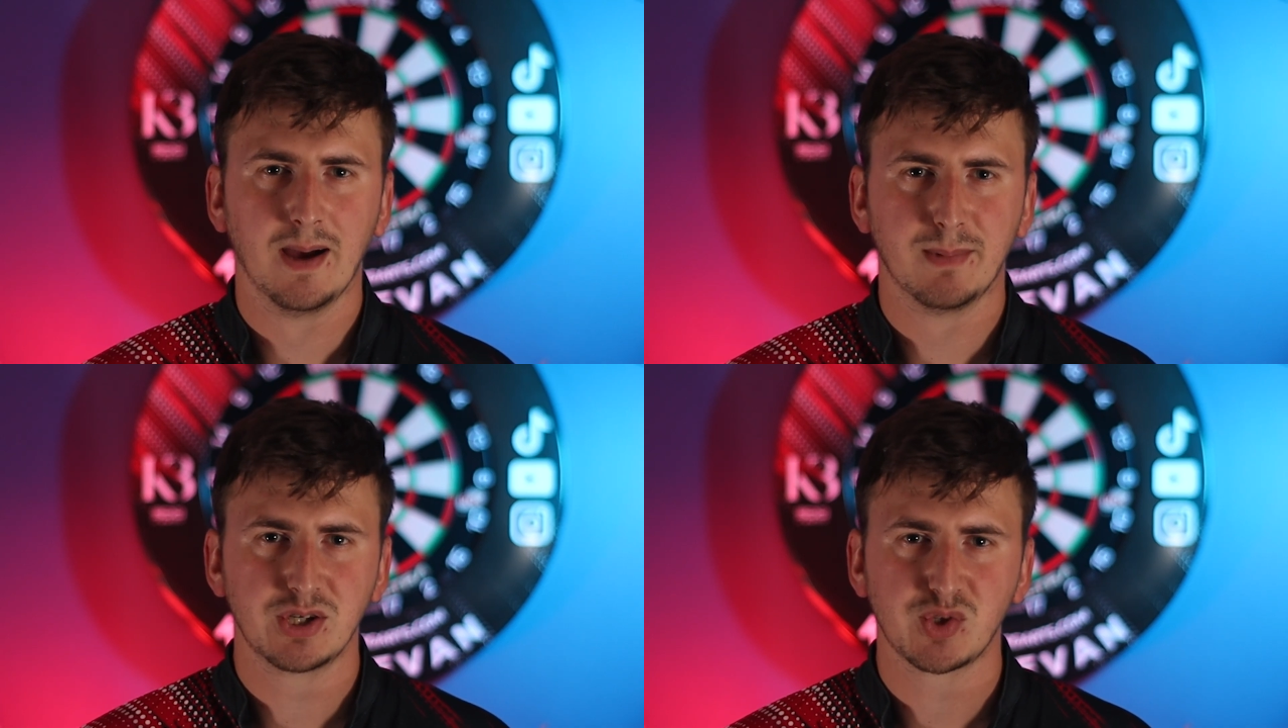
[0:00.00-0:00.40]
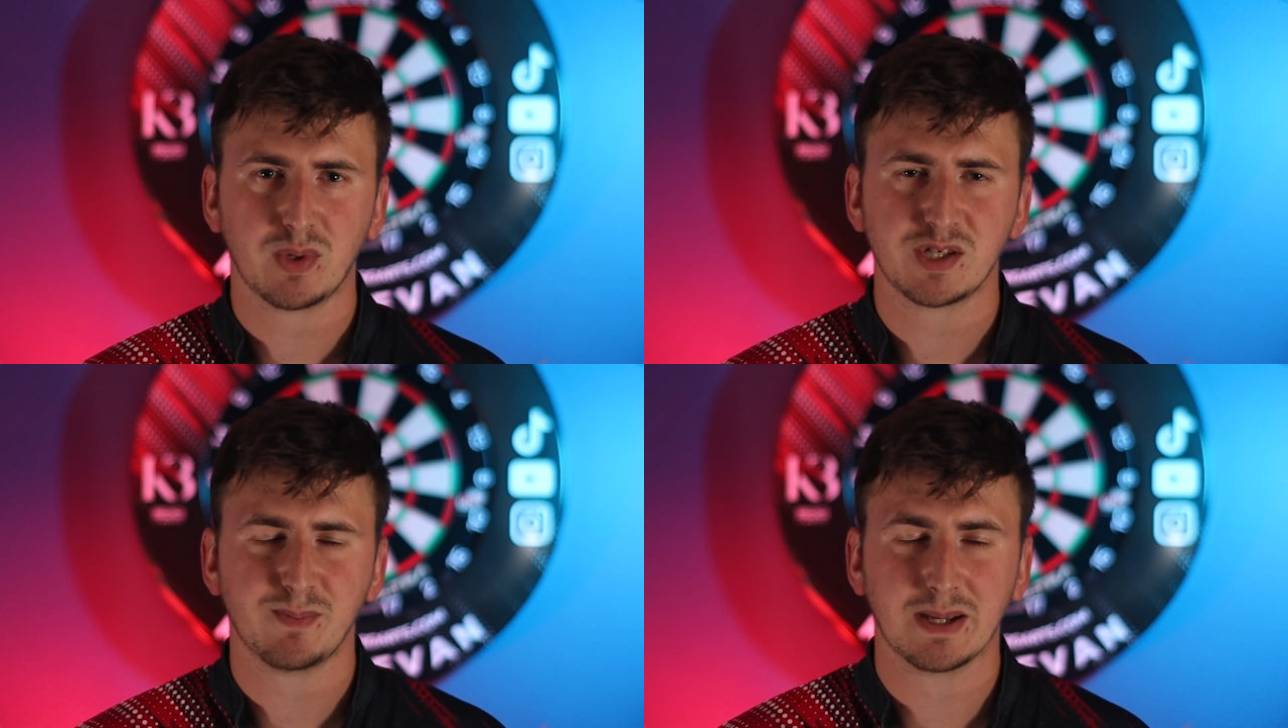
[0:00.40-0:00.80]
I just
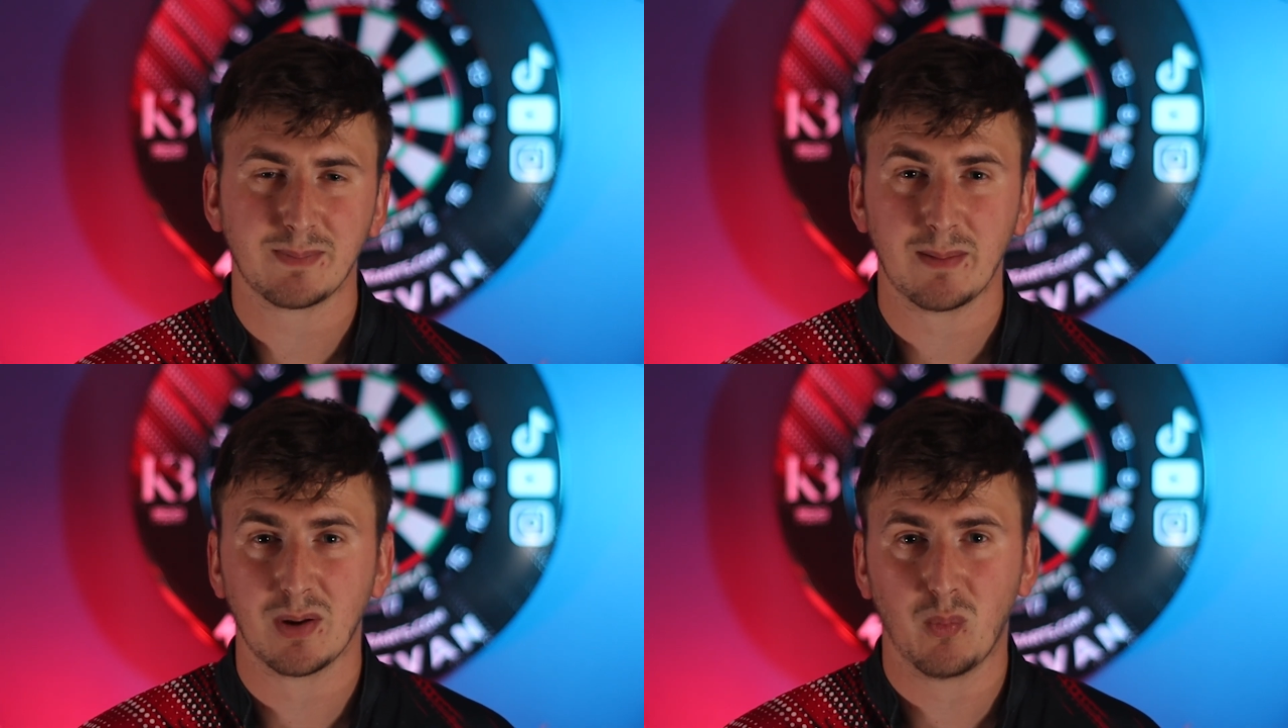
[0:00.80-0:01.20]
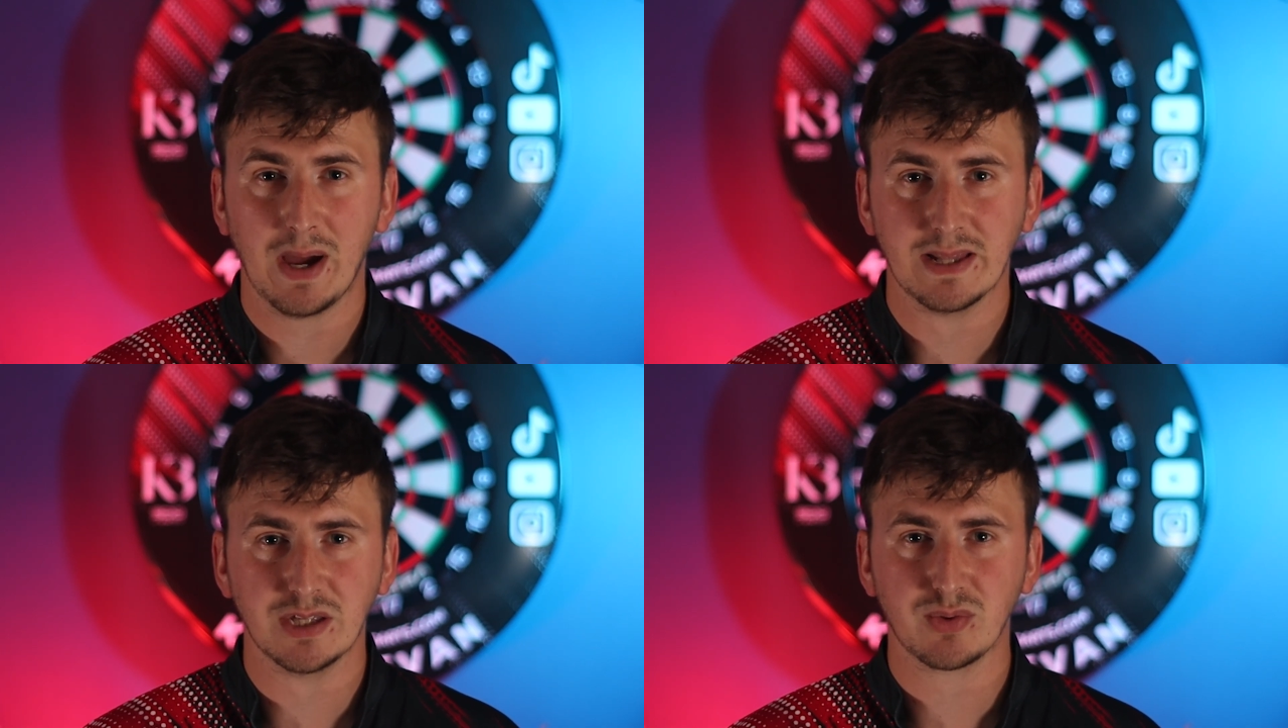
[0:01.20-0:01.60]
wanted to make people
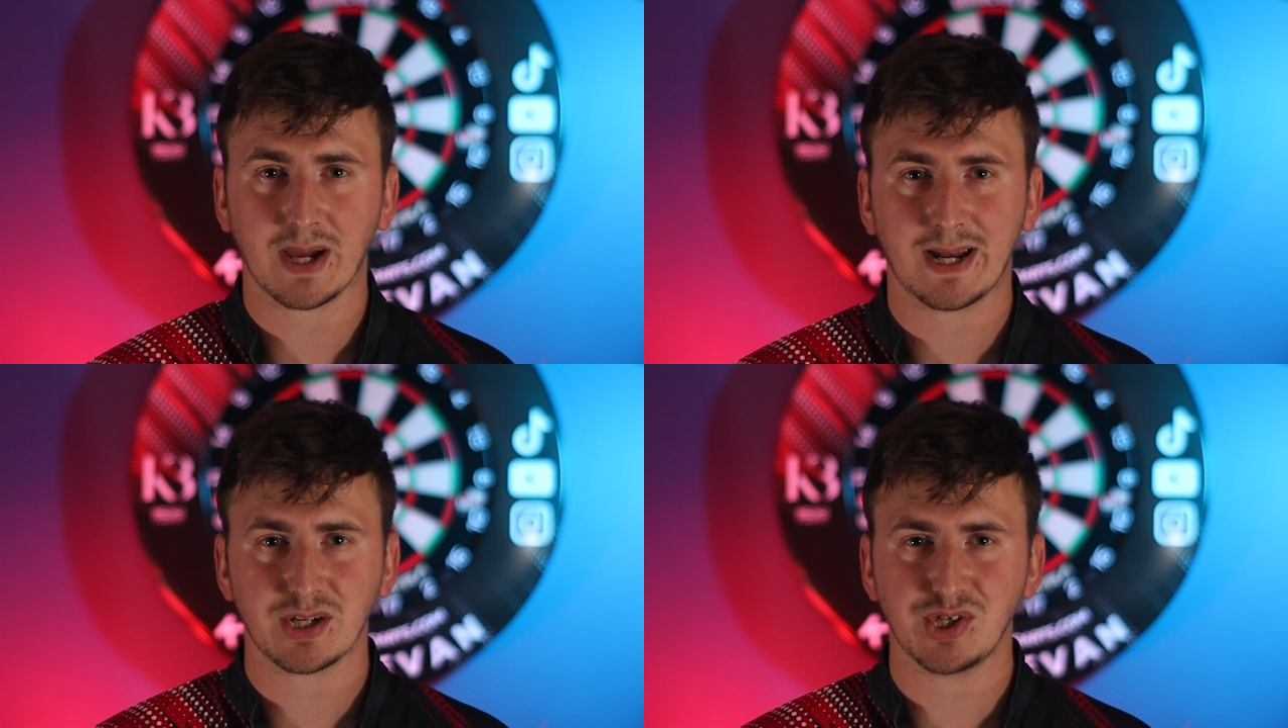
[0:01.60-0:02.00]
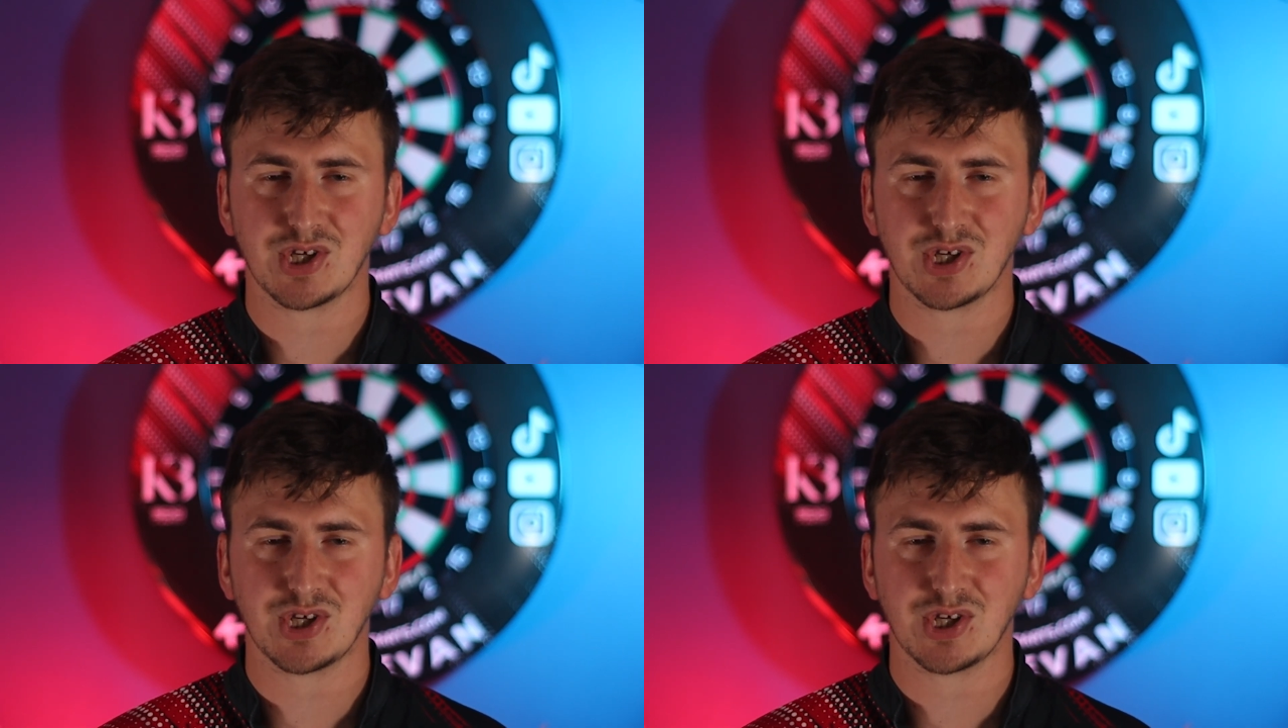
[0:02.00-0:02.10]
aware that you can actually